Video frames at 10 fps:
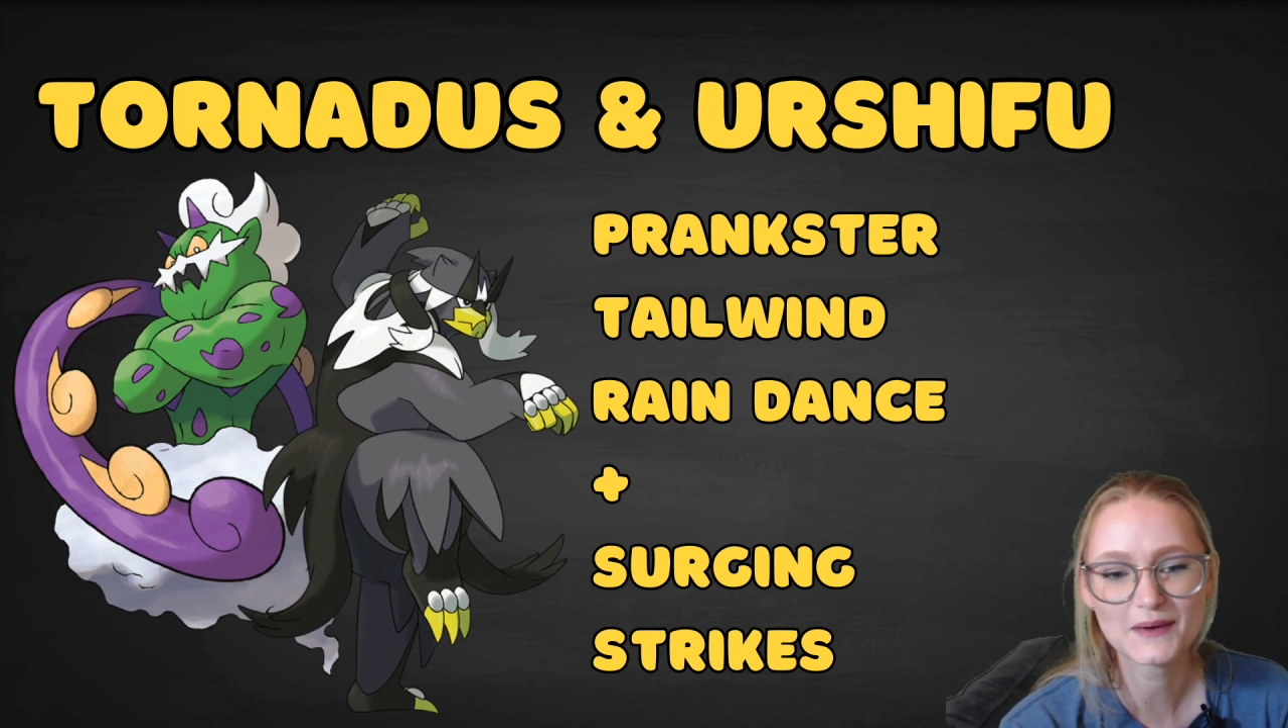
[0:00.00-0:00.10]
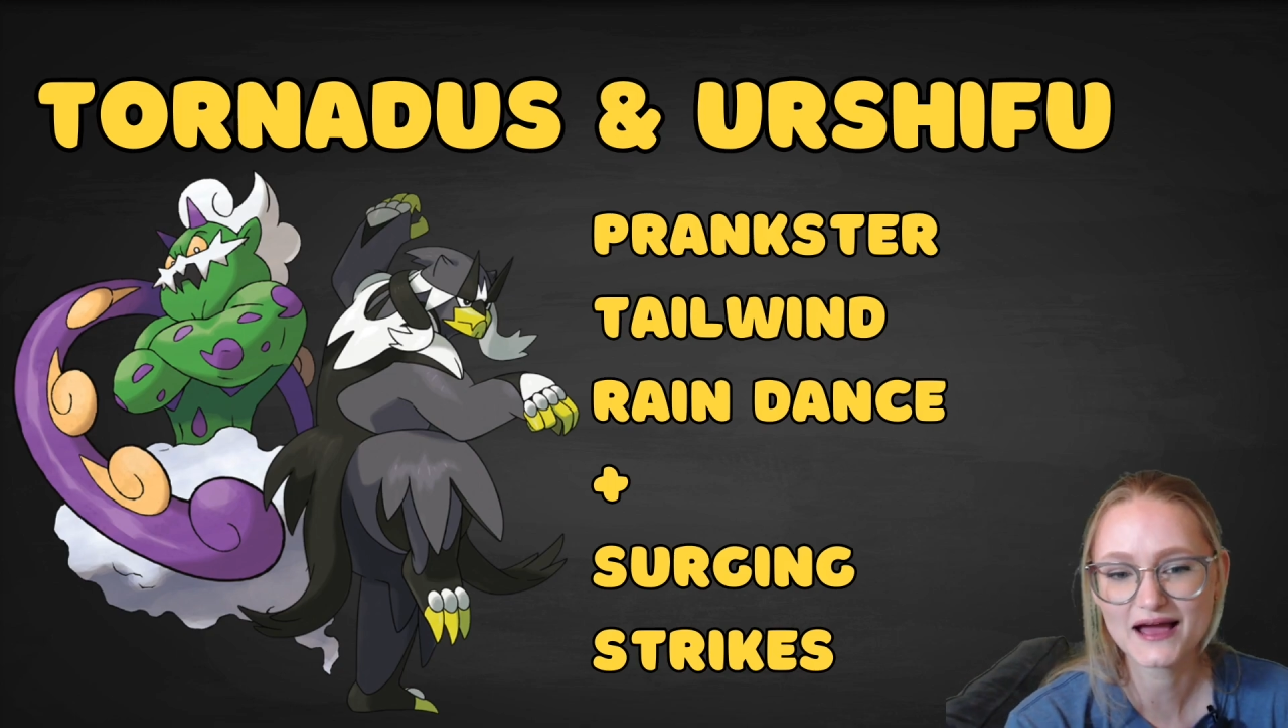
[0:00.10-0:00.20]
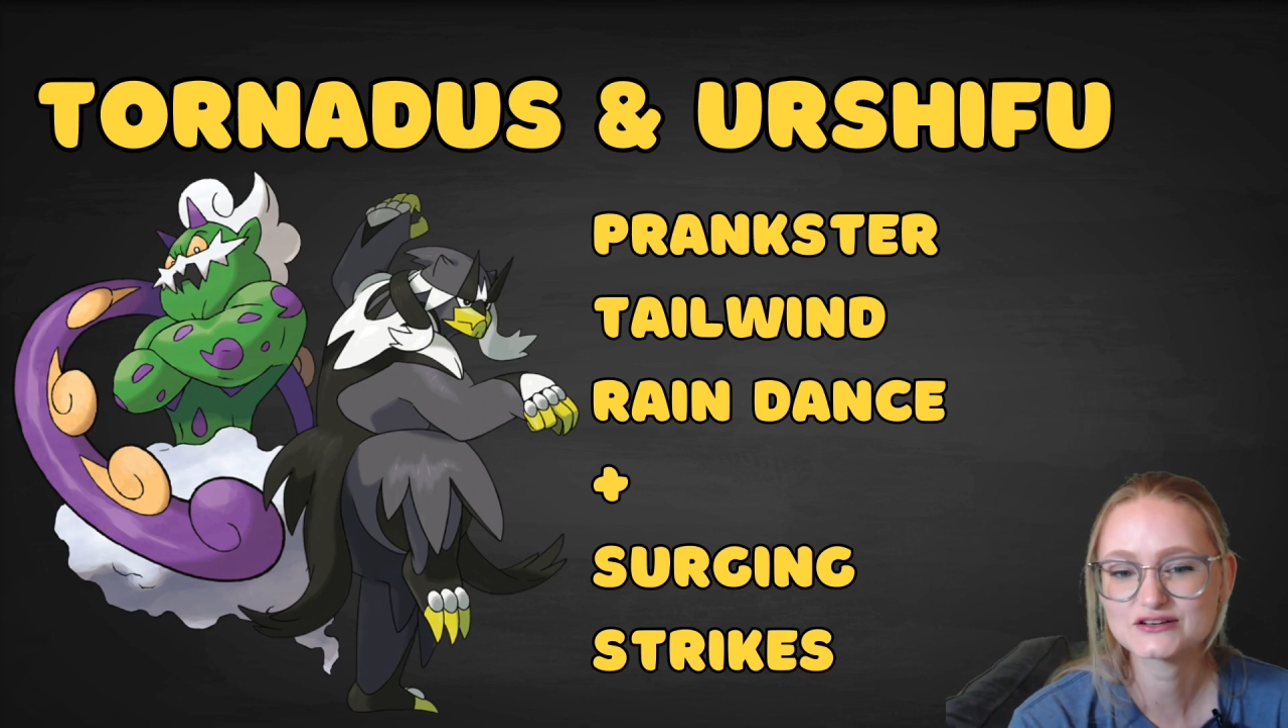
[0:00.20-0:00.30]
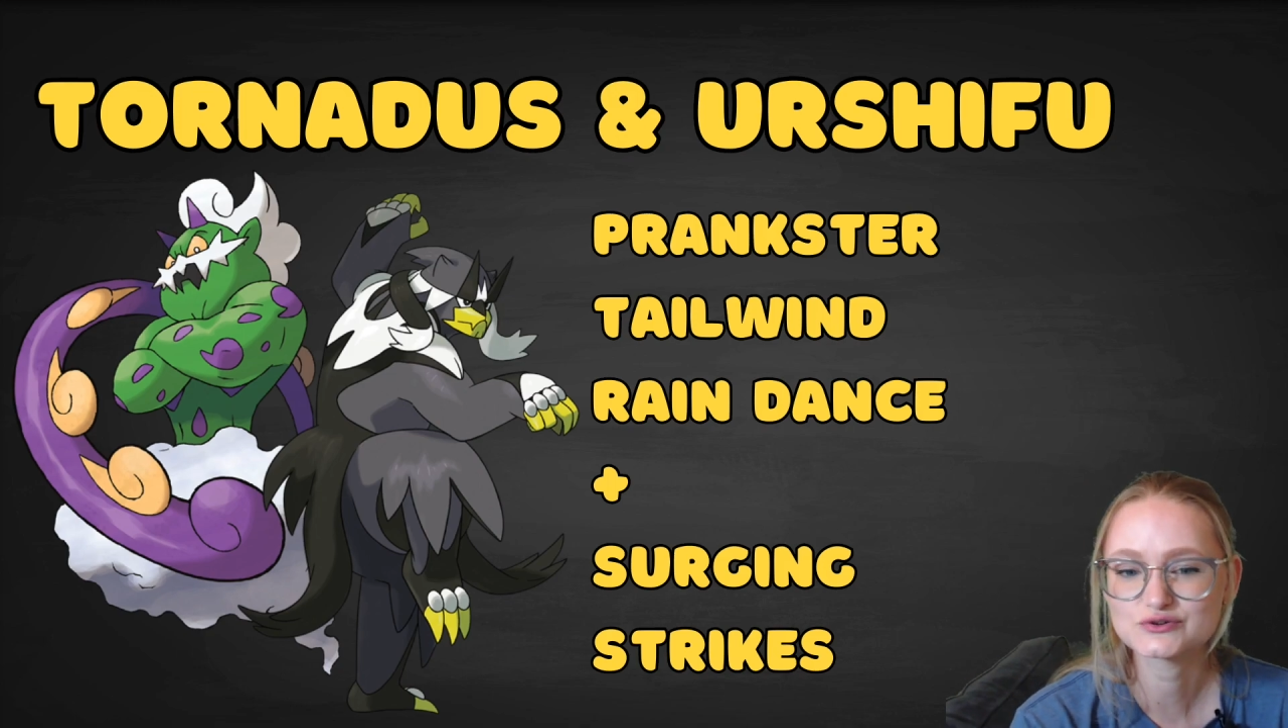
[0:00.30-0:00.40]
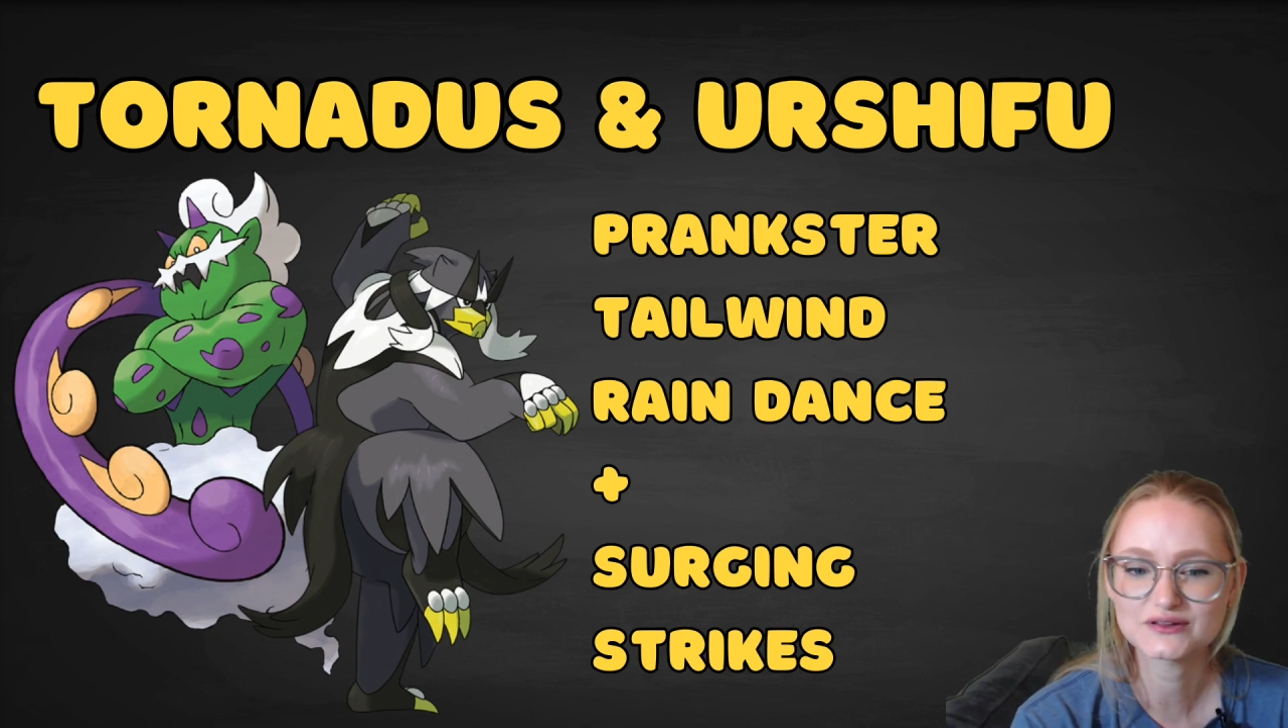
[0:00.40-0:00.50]

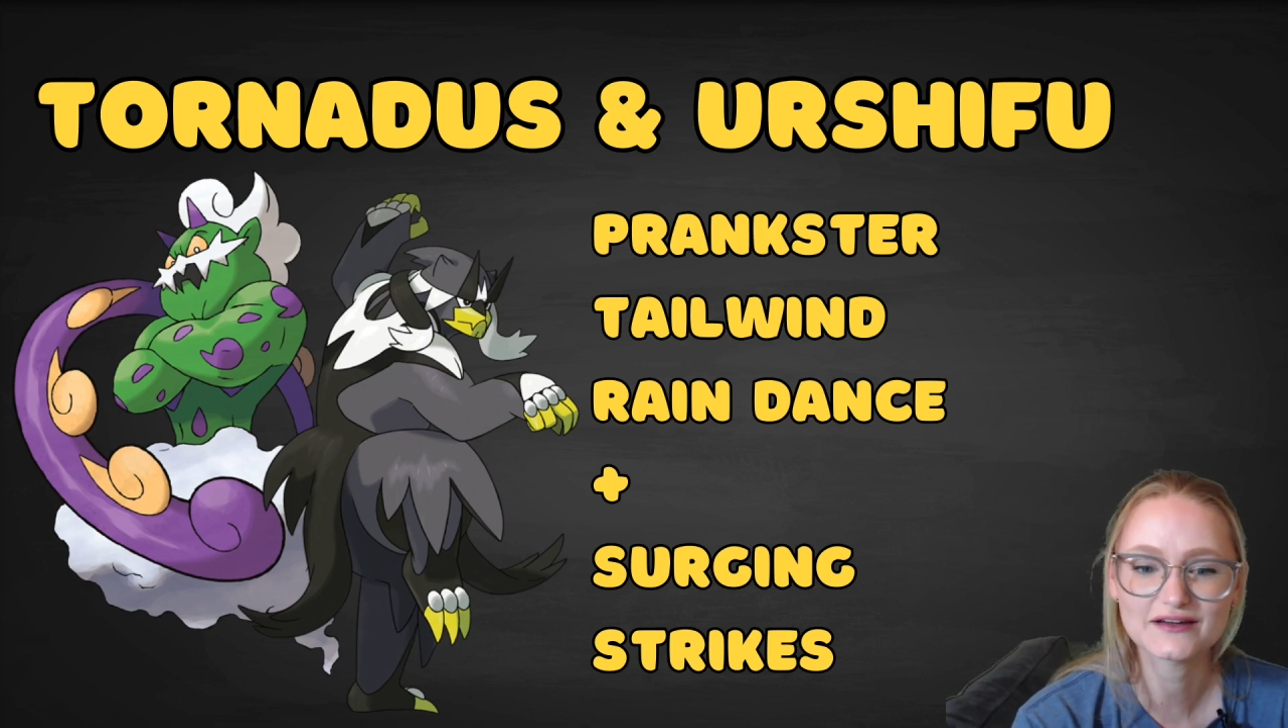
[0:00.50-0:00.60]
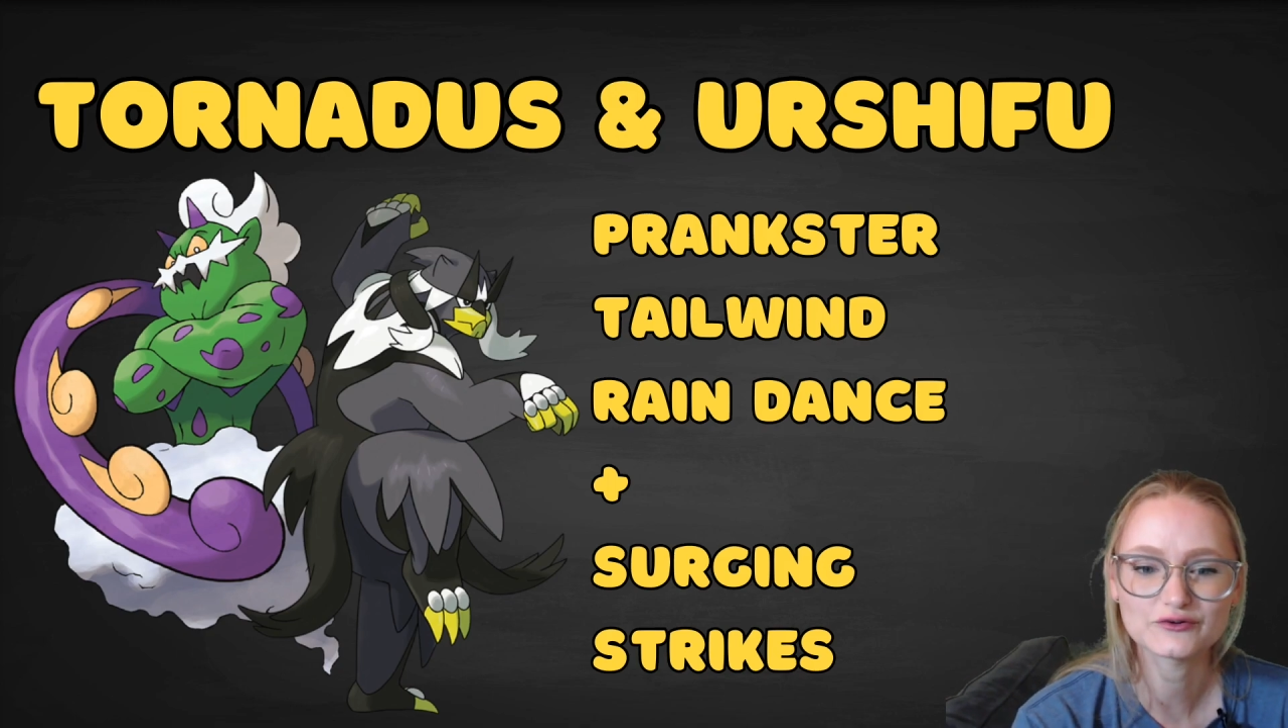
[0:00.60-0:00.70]
back to a level